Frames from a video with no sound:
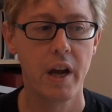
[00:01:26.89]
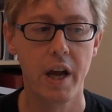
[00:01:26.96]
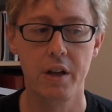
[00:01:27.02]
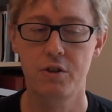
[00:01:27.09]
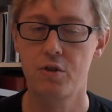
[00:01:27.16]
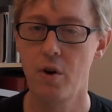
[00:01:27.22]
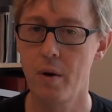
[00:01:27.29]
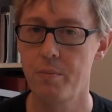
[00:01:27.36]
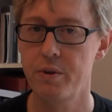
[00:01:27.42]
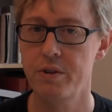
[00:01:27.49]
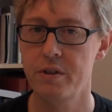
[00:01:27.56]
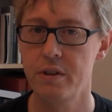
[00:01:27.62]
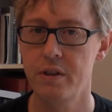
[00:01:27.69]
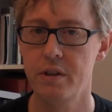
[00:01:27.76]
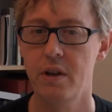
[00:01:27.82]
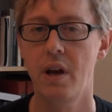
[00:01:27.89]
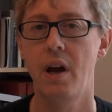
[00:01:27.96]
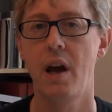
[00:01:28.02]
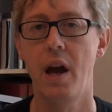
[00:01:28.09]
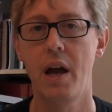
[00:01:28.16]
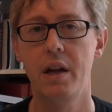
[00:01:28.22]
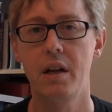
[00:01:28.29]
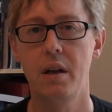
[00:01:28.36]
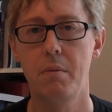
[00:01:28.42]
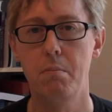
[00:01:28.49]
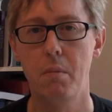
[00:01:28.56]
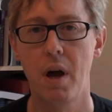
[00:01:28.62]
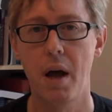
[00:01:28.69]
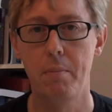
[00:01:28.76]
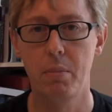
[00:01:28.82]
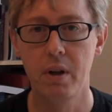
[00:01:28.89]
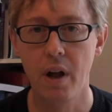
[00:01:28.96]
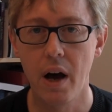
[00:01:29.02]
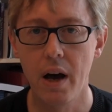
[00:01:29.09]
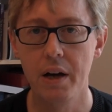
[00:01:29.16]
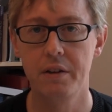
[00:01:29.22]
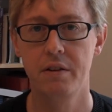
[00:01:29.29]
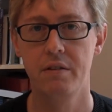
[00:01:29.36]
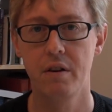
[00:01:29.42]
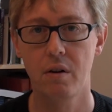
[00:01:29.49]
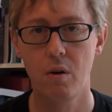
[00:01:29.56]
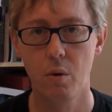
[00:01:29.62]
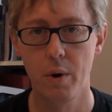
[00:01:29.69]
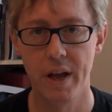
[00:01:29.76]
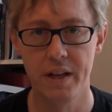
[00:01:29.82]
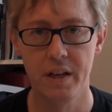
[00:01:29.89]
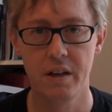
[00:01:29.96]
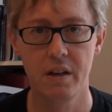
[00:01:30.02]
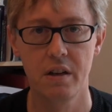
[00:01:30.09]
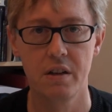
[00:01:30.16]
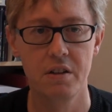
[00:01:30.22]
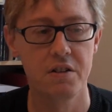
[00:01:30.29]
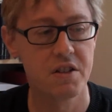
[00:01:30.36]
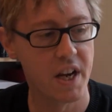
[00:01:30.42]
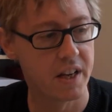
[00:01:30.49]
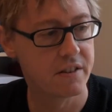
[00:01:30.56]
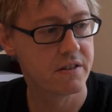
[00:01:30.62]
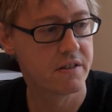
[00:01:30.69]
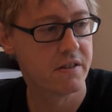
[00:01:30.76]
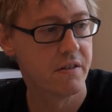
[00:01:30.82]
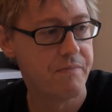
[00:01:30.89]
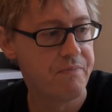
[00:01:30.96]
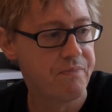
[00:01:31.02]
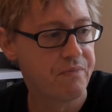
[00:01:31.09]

interpreted and applied the Quranic text.